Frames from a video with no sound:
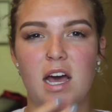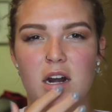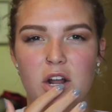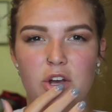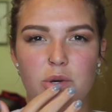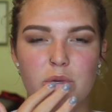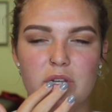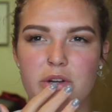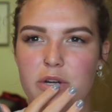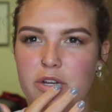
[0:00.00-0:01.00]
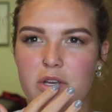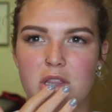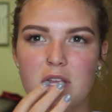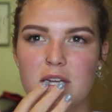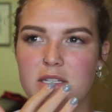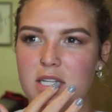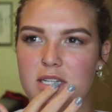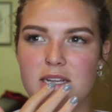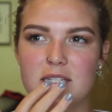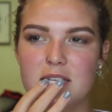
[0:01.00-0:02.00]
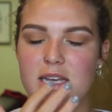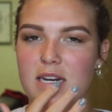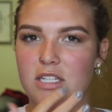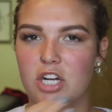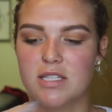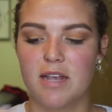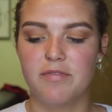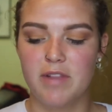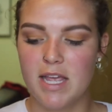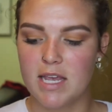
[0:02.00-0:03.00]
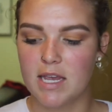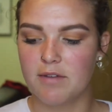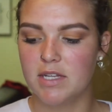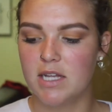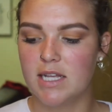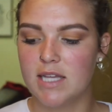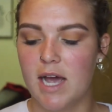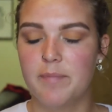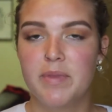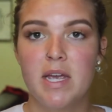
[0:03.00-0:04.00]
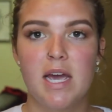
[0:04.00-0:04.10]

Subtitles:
I don't know, you know when you get the dead skin, it starts like flaking and everything like that.